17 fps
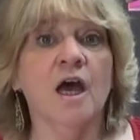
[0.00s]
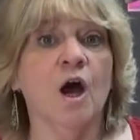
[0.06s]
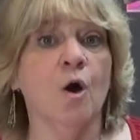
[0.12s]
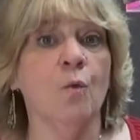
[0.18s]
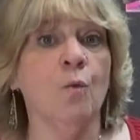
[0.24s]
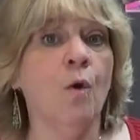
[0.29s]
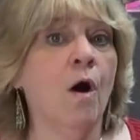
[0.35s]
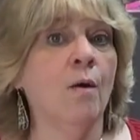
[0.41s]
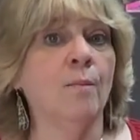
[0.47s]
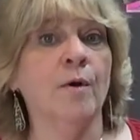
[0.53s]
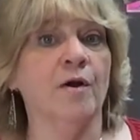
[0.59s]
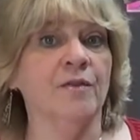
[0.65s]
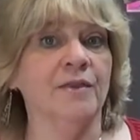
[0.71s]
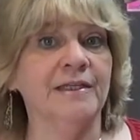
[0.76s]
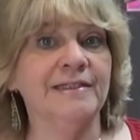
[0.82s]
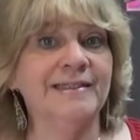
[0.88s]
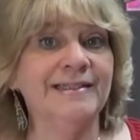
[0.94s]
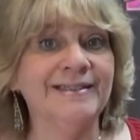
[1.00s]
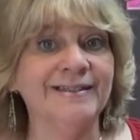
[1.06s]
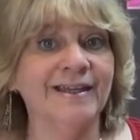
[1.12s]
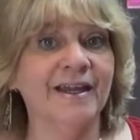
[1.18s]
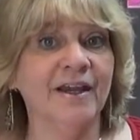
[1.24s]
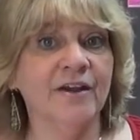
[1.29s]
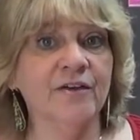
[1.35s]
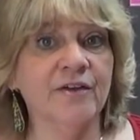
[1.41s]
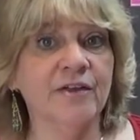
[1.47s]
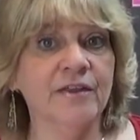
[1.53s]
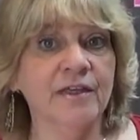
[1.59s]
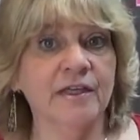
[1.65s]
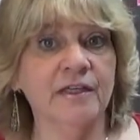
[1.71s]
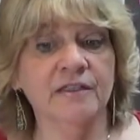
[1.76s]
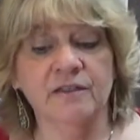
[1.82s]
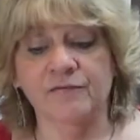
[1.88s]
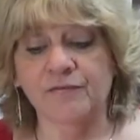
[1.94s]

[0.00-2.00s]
a Walmart that didn't carry these.